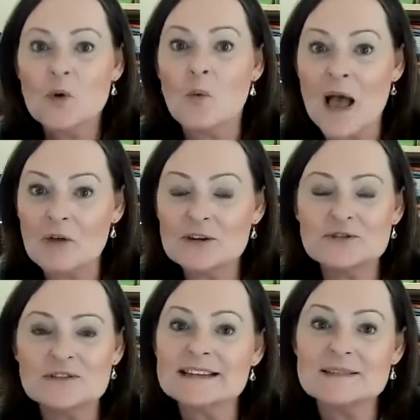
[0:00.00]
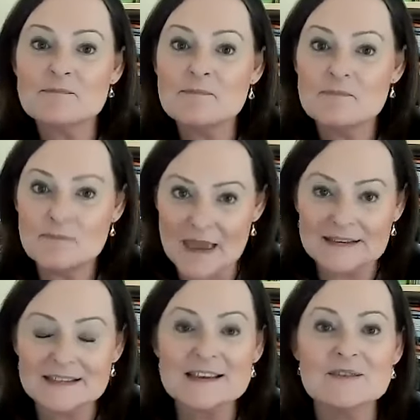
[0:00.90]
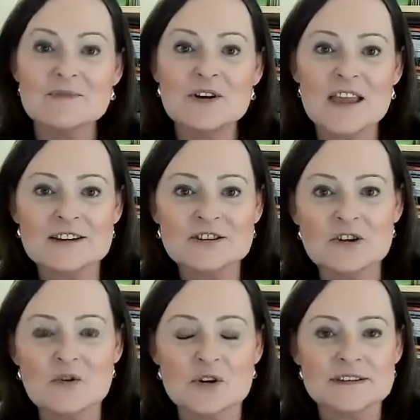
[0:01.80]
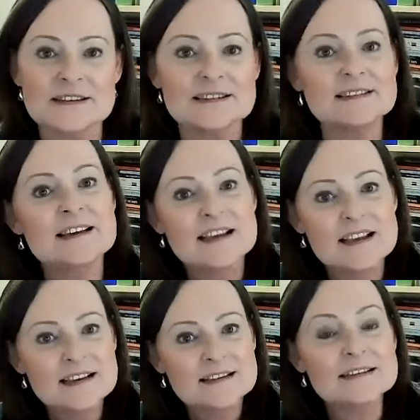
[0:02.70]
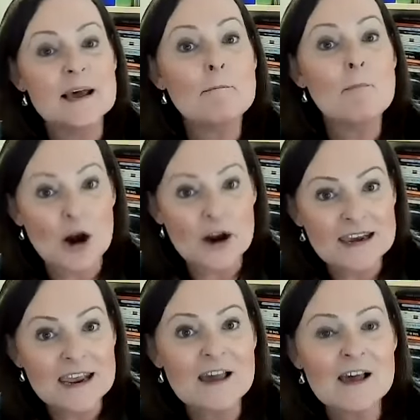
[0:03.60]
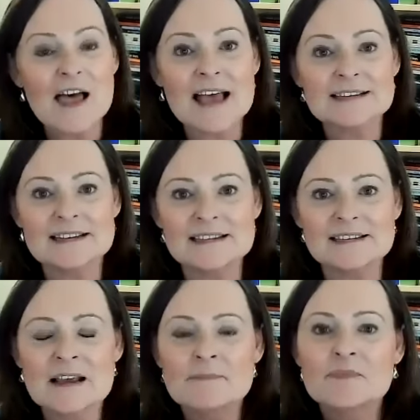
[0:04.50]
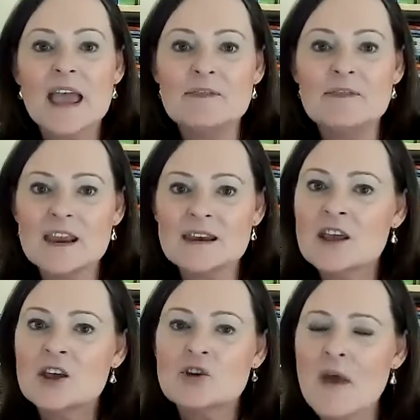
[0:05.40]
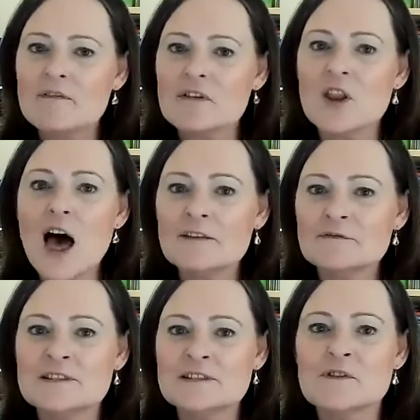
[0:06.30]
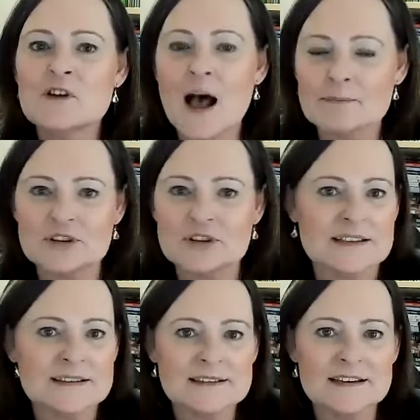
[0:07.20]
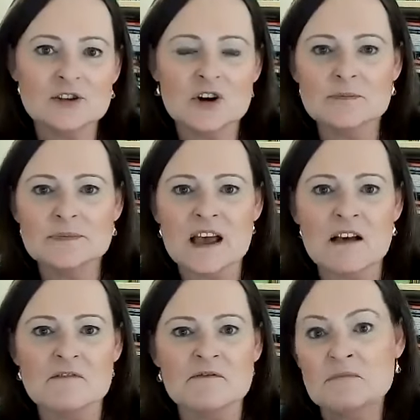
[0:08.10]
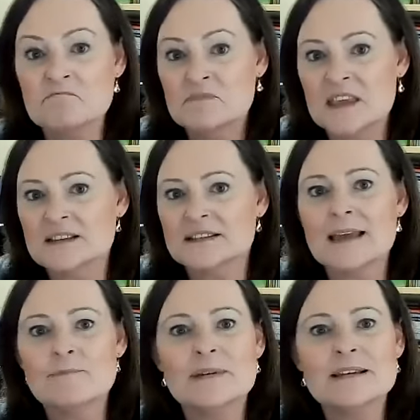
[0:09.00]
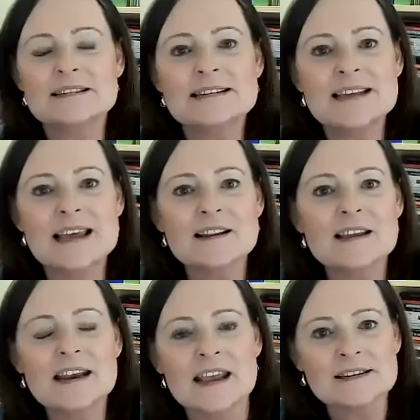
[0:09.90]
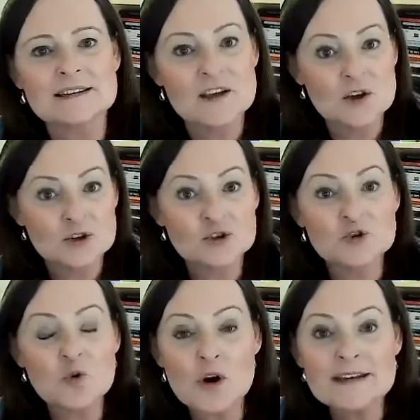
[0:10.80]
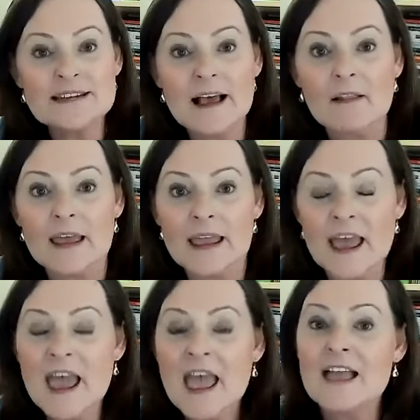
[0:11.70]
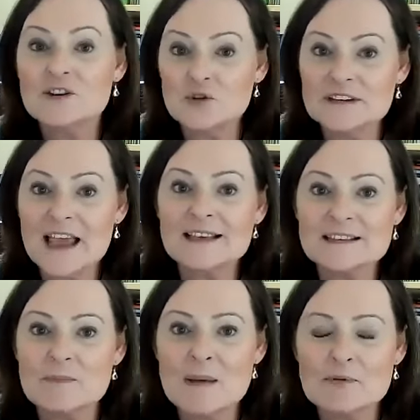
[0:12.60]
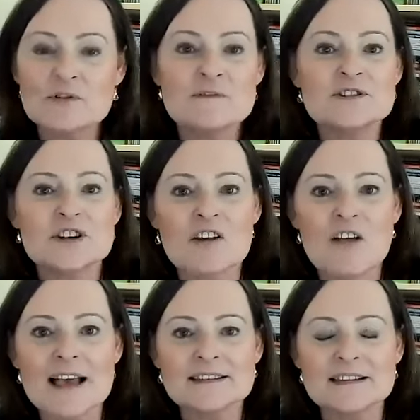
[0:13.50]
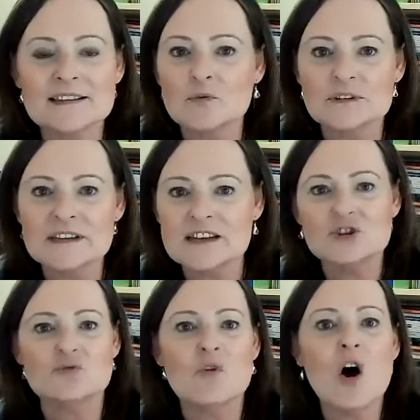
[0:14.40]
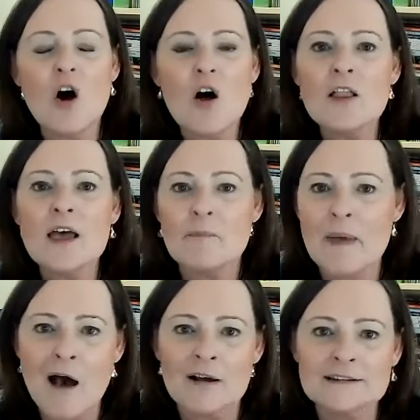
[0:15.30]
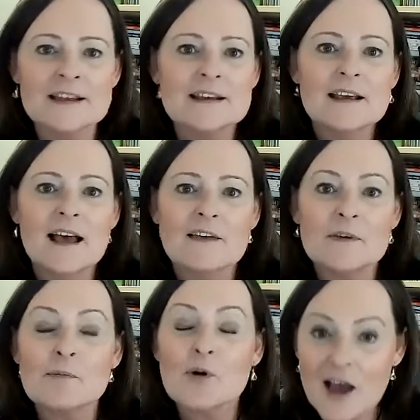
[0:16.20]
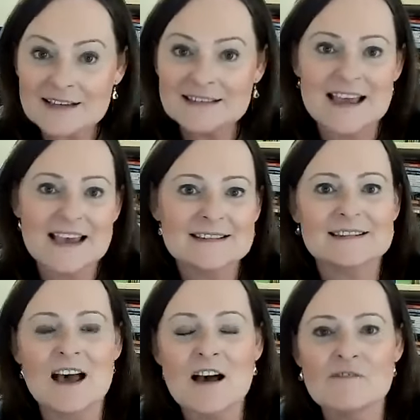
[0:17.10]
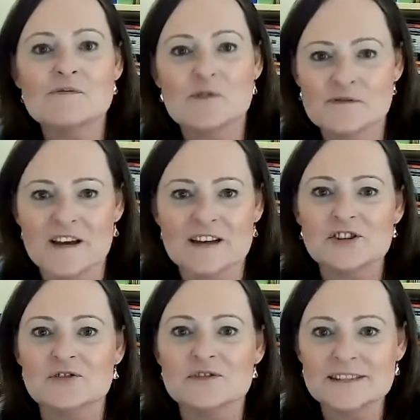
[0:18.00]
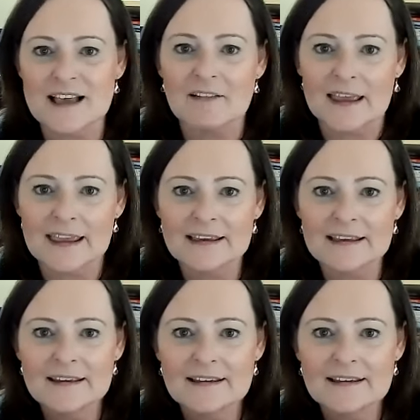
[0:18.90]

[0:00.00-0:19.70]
Well, you take some basic communication courses, some marketing classes, and then you have a lot of different options in terms of things like business analytics, storytelling, and you'll take some upper division classes that will teach you all about the process of professional selling.